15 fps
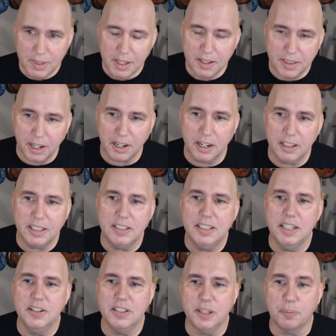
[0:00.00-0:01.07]
they're going to
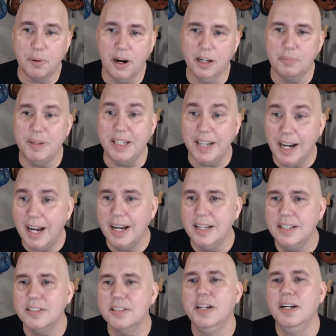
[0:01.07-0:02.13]
continue to sell product
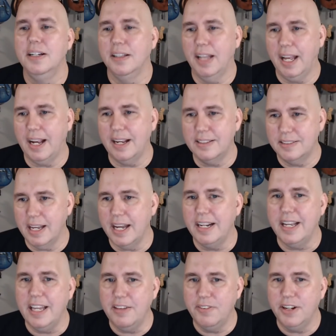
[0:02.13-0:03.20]
because like i said
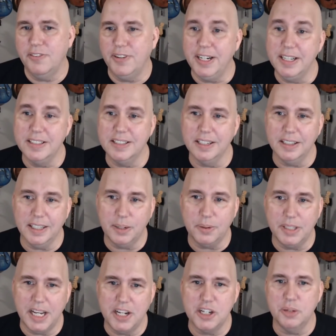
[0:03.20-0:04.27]
even if it ends in a
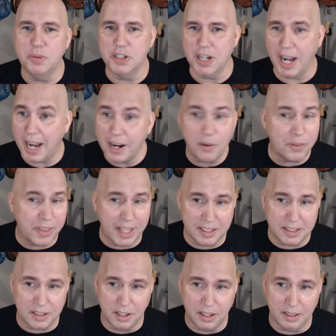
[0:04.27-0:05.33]
liquidation which i don't think
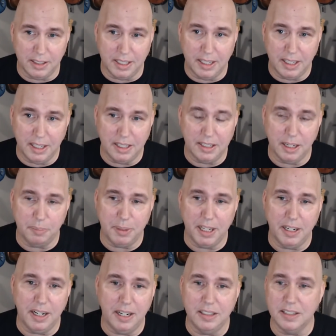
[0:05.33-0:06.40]
it's going to end up in
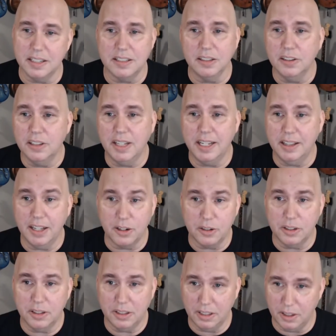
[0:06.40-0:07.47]
and it doesn't look like they're
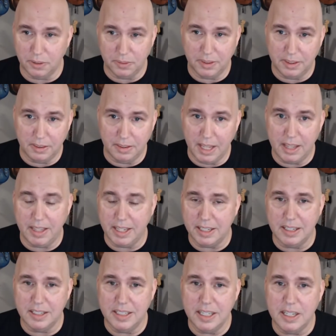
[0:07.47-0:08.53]
you know they think it
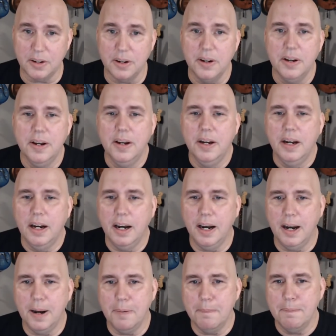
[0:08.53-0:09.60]
is either
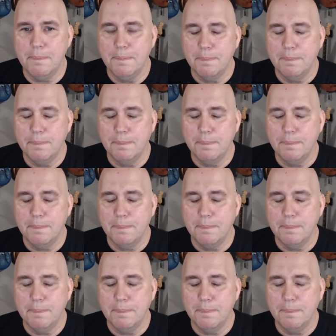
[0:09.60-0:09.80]
um,